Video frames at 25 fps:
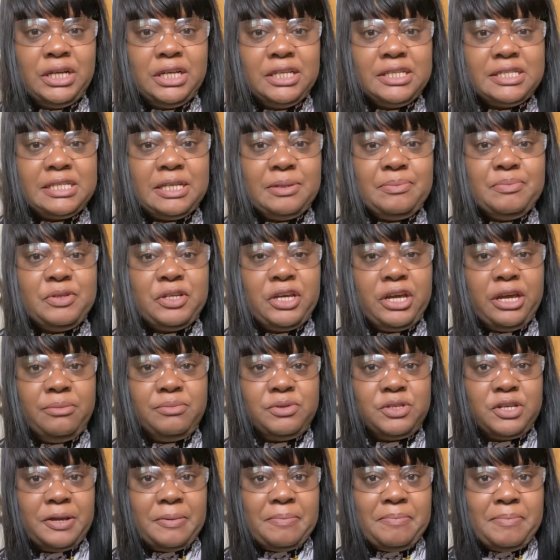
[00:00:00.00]

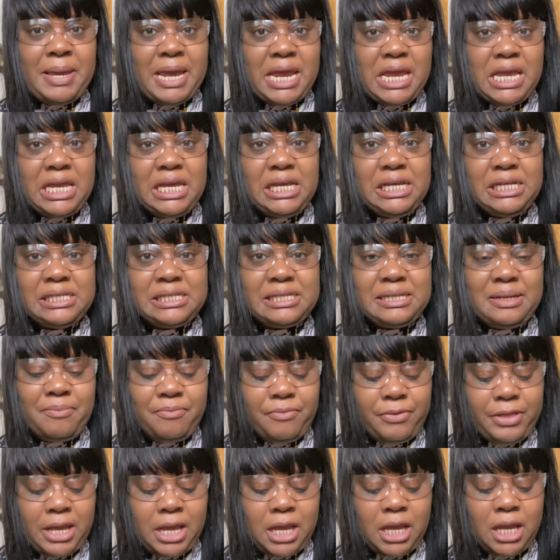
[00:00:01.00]
Sometimes I'm making
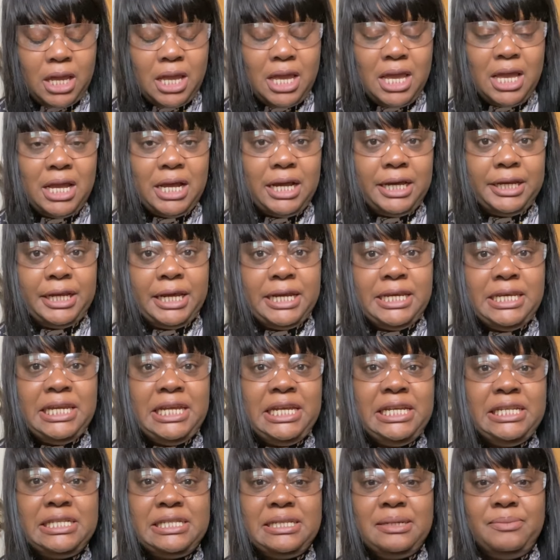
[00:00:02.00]
something and I
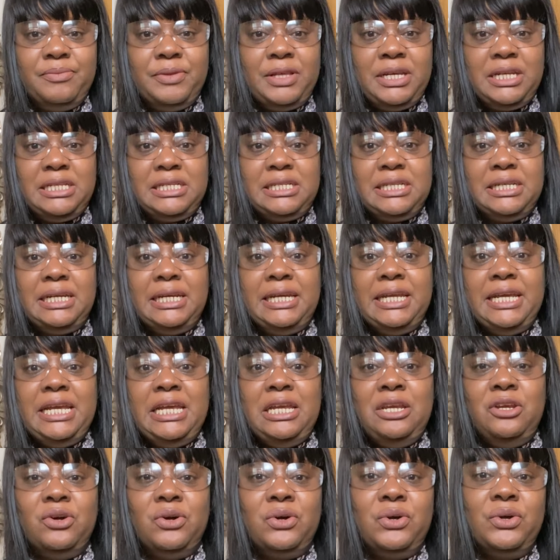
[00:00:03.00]
need something to
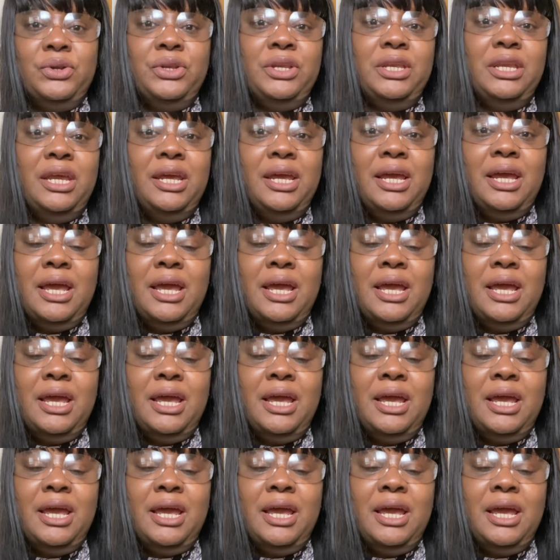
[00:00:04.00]
lean on,